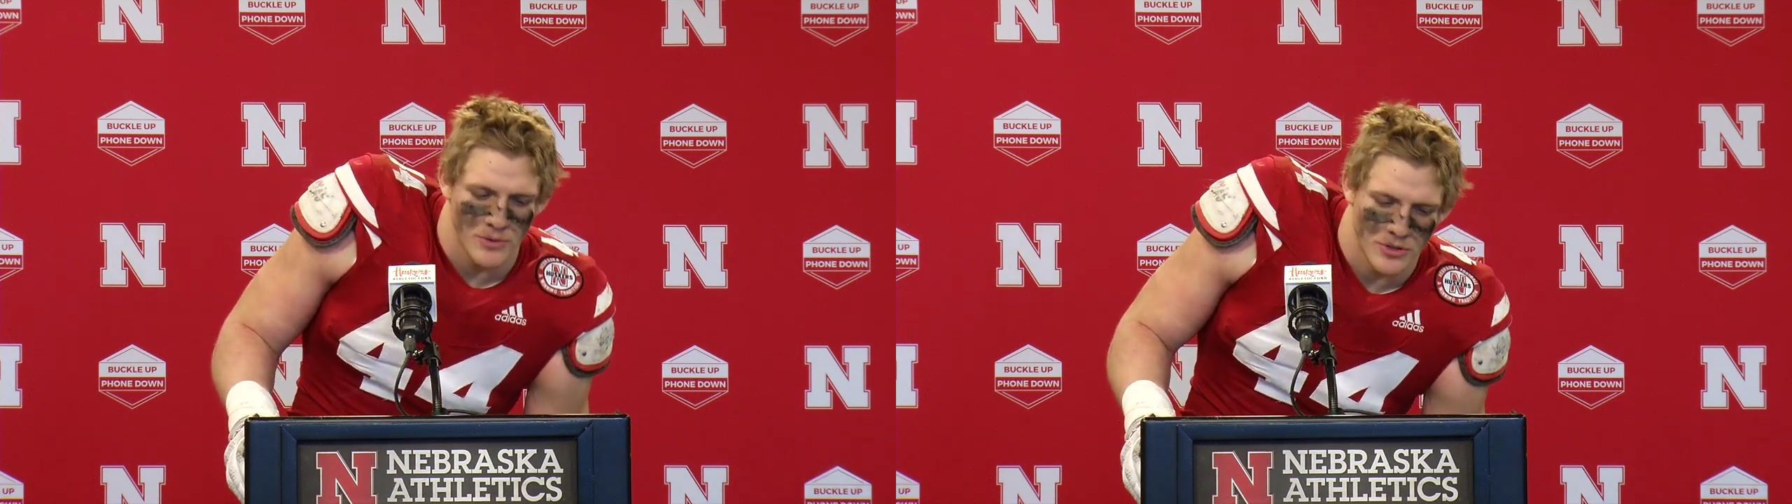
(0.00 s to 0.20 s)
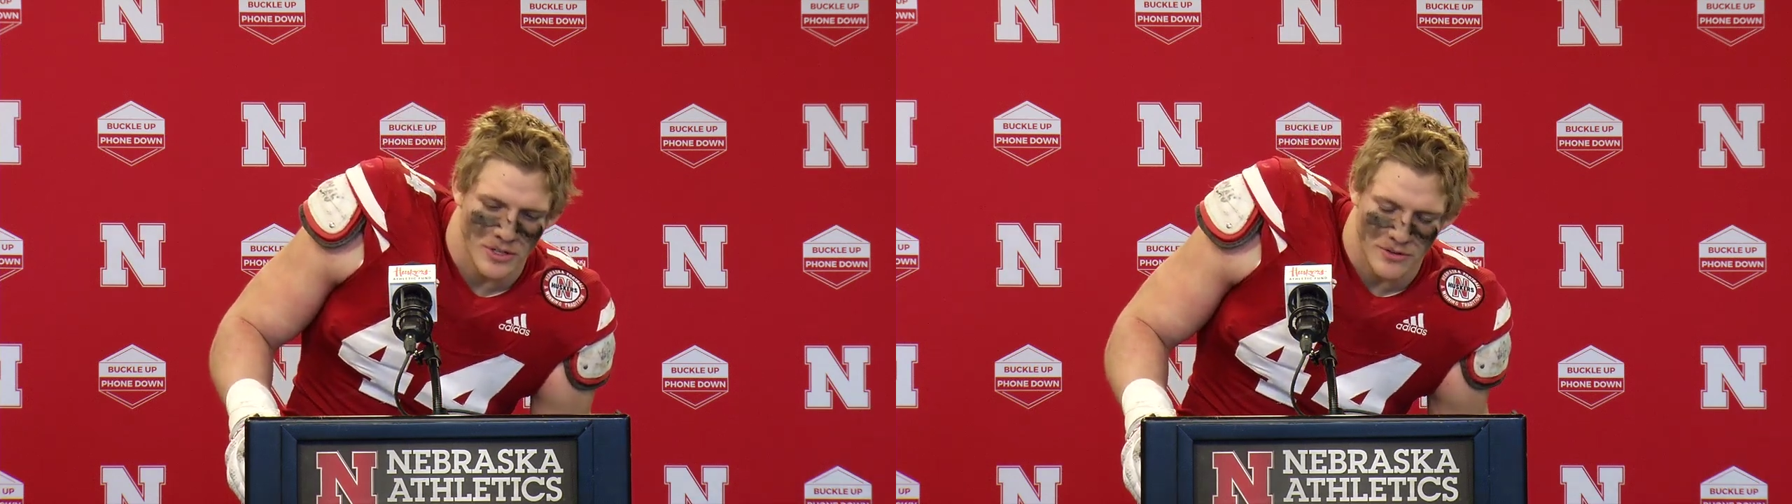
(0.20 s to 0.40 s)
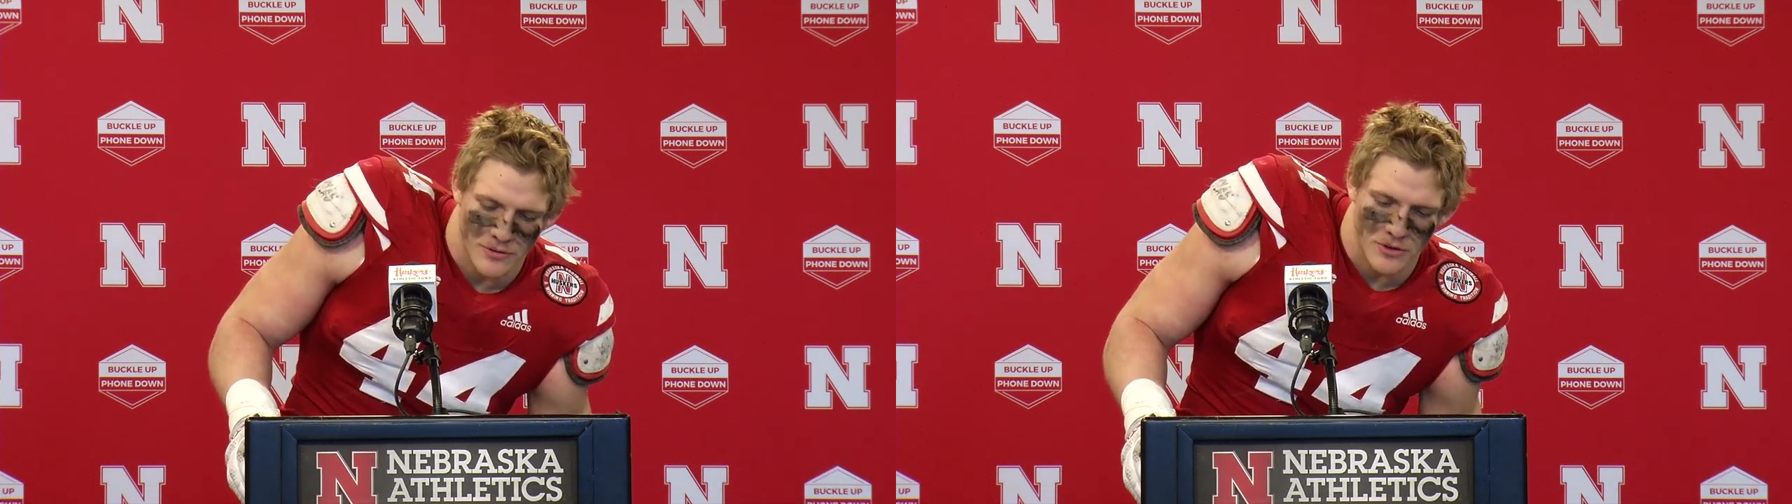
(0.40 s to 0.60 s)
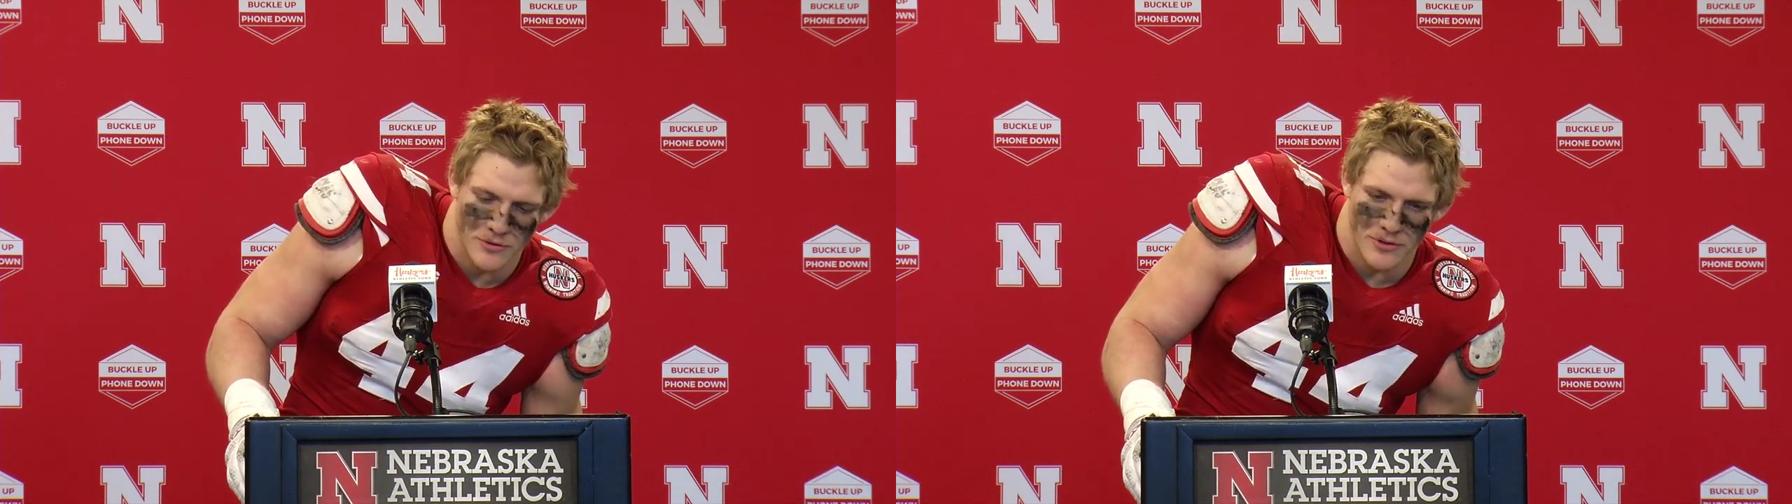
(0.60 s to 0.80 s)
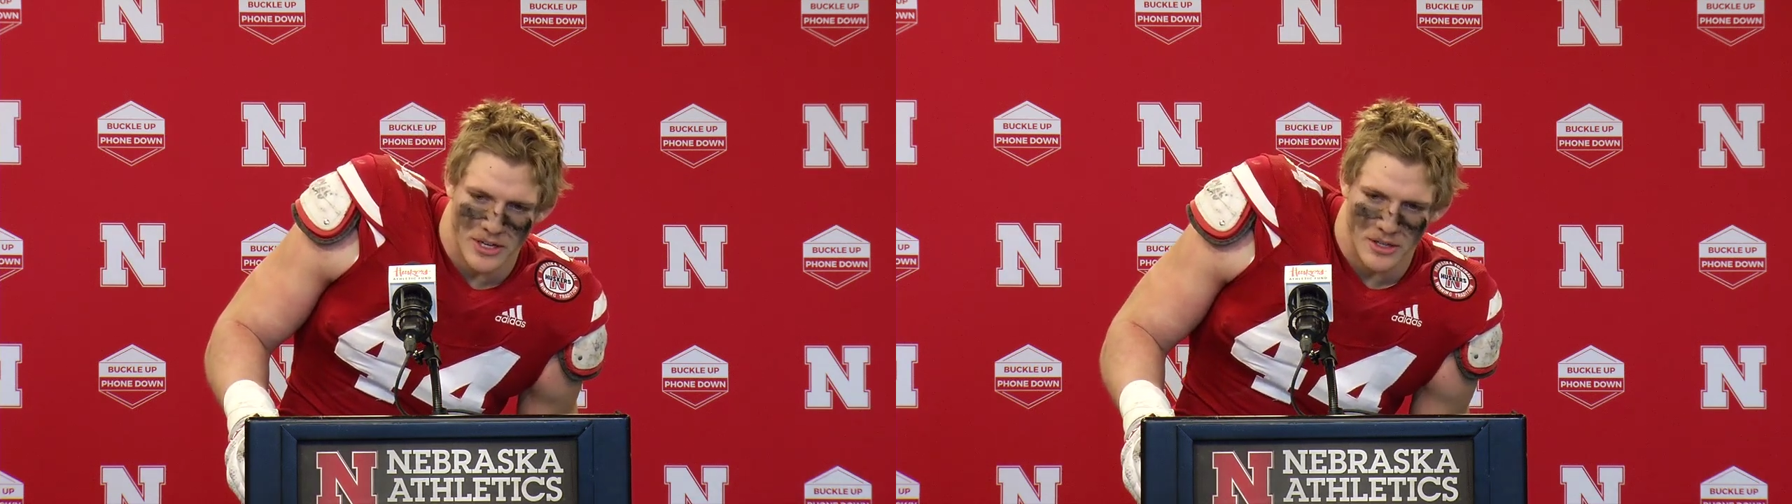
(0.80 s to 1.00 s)
when you're on the field
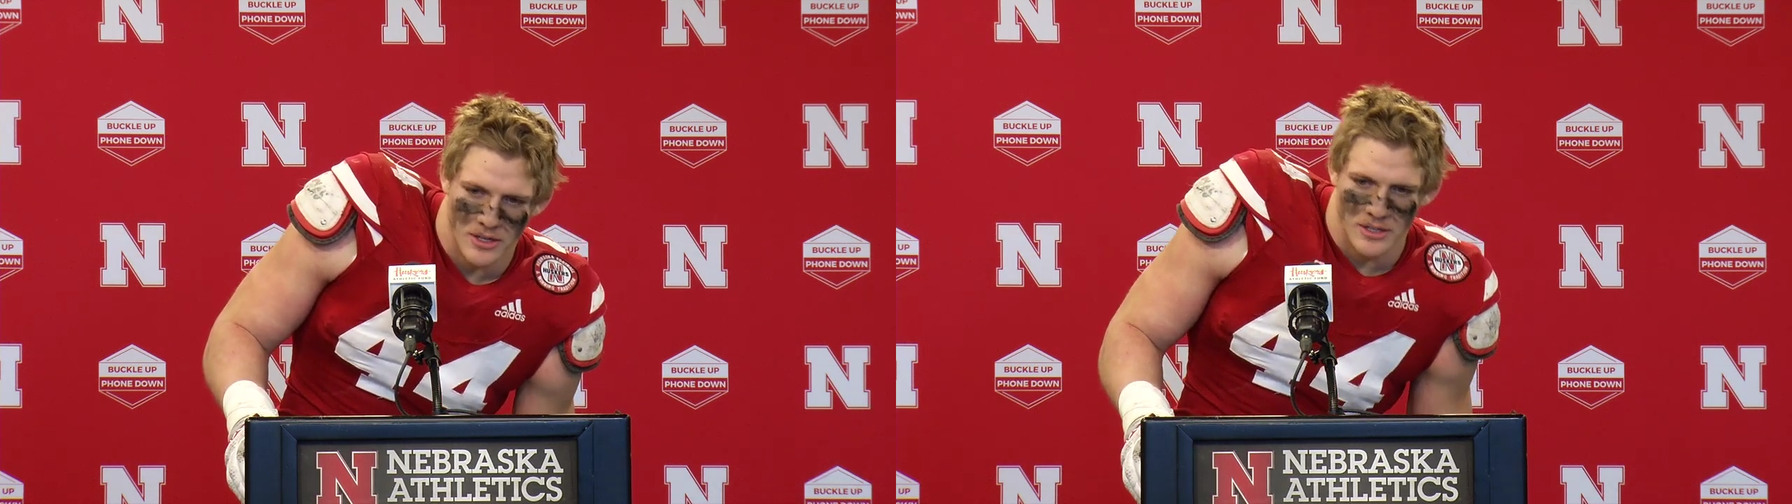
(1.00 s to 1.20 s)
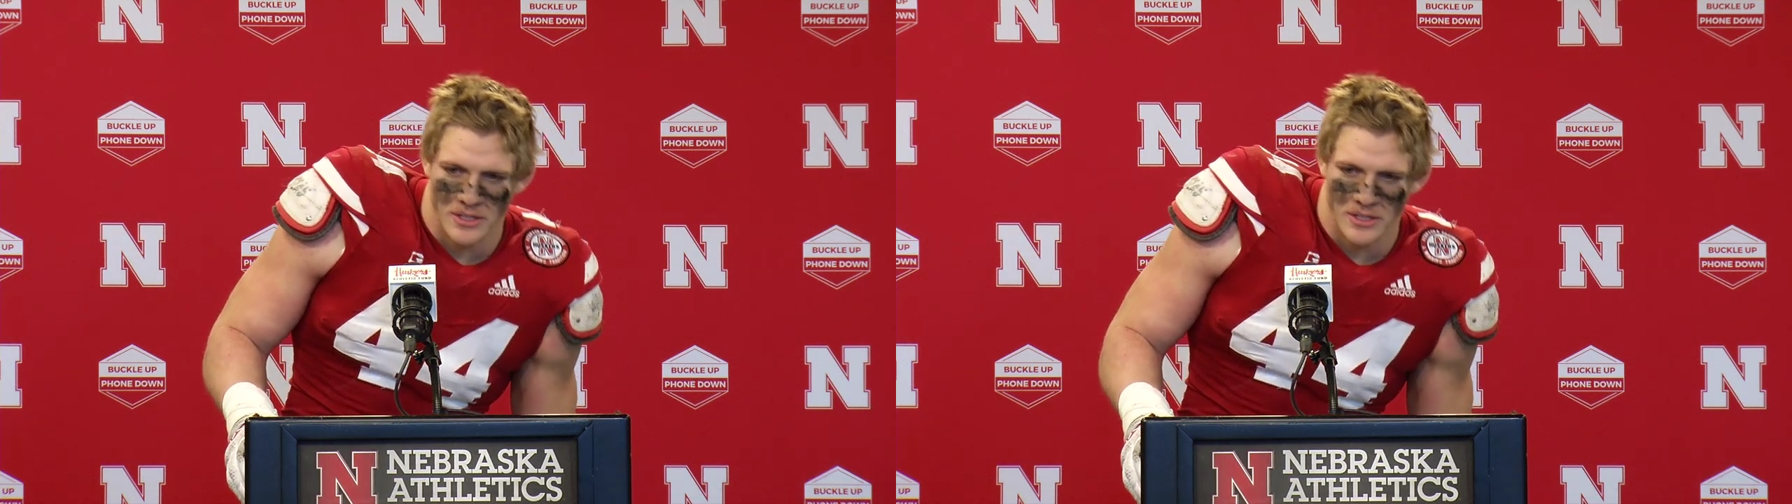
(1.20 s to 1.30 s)
for that long,